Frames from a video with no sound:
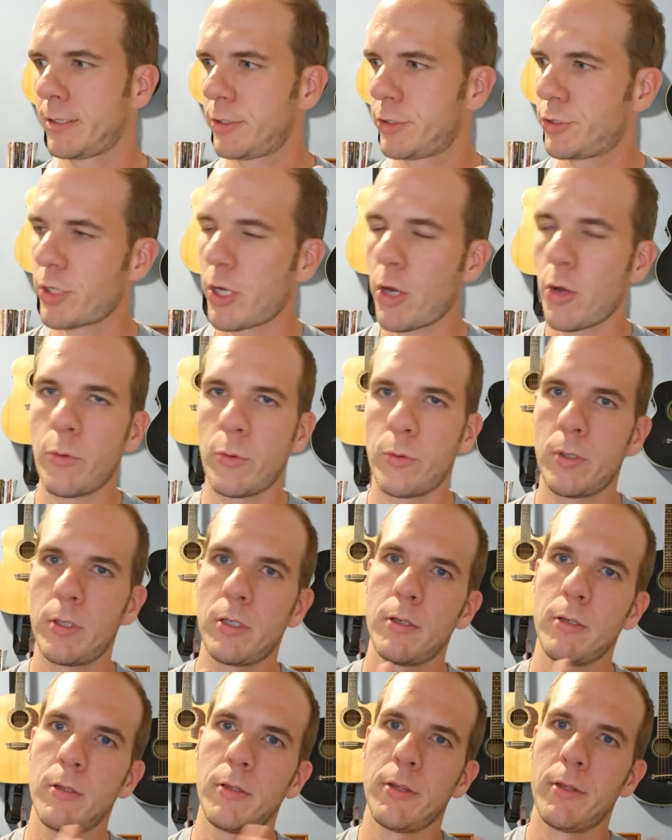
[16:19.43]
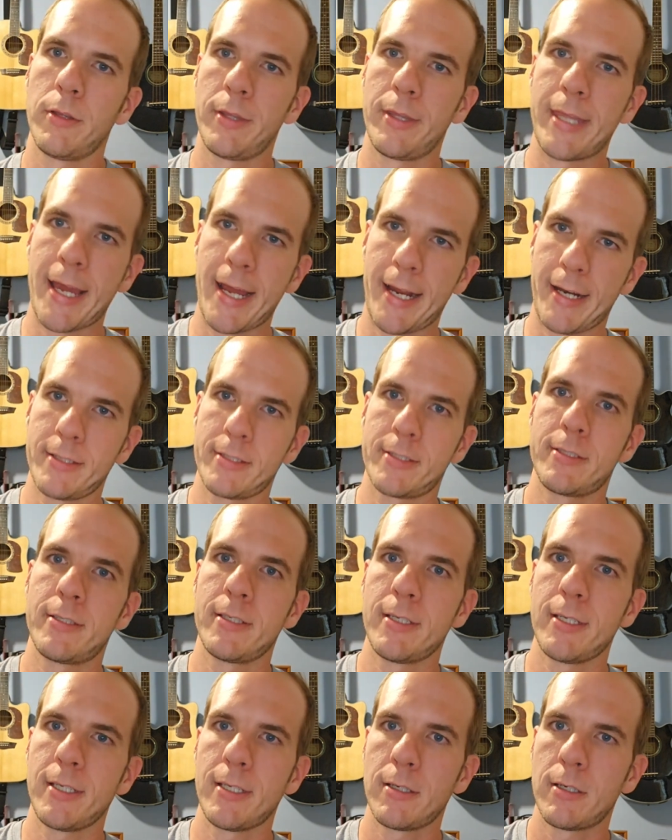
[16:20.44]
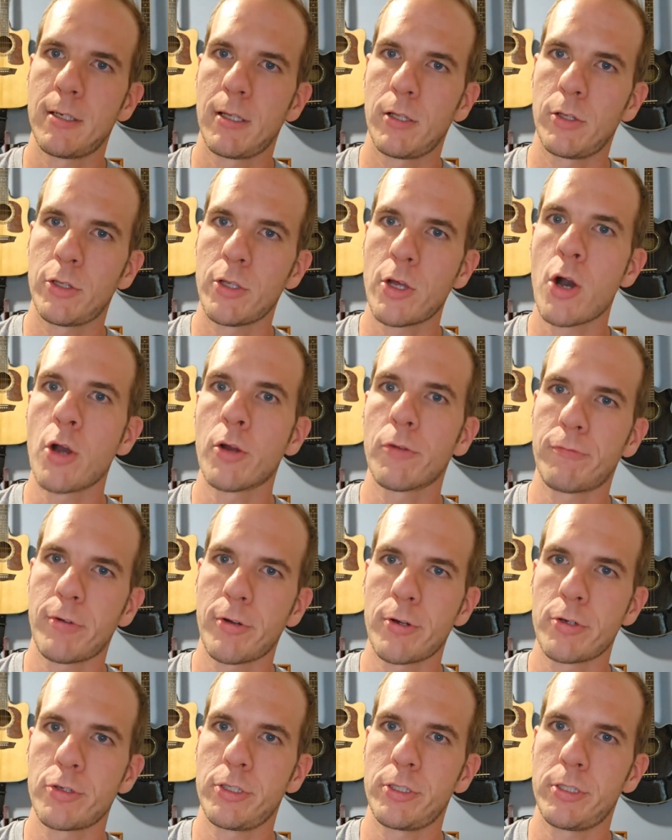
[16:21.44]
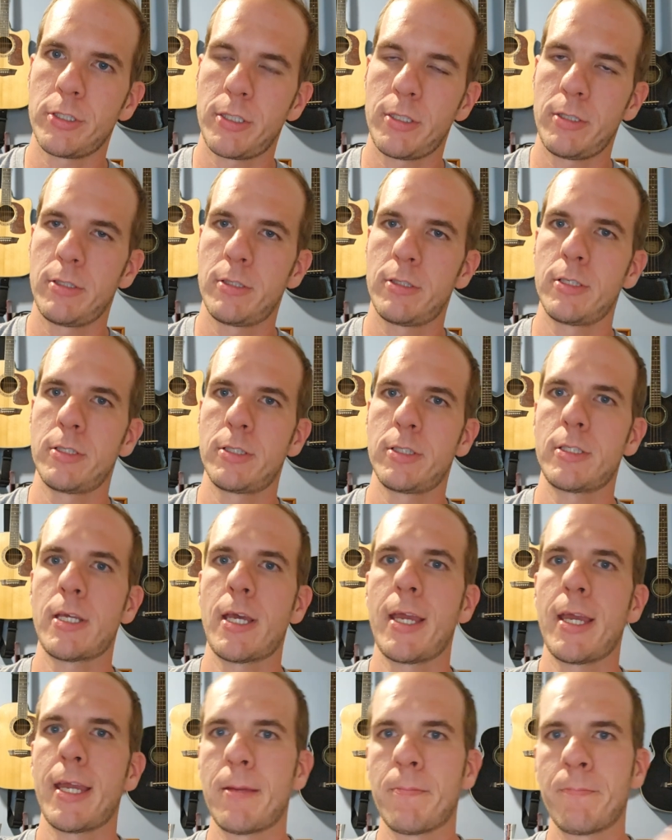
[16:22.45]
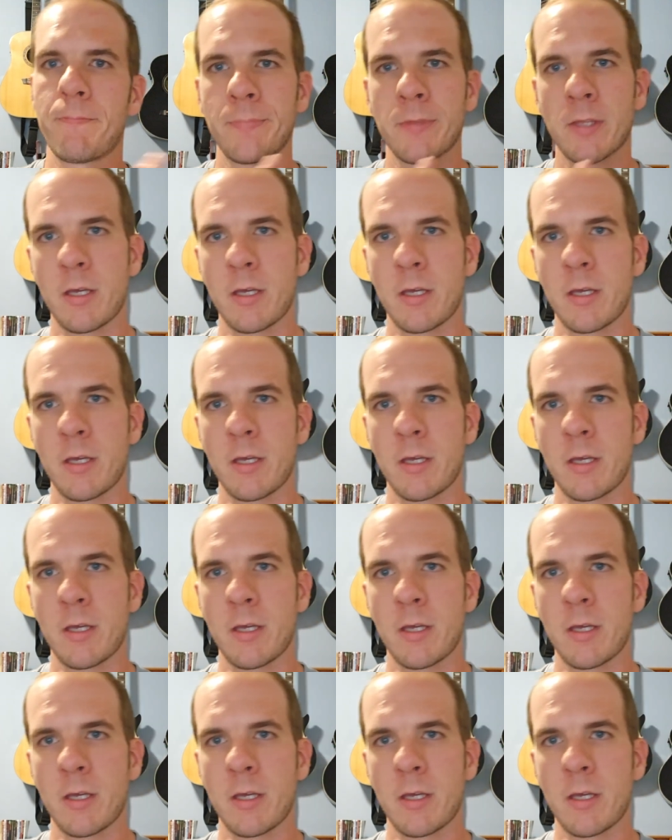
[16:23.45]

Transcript: So that is the long version to say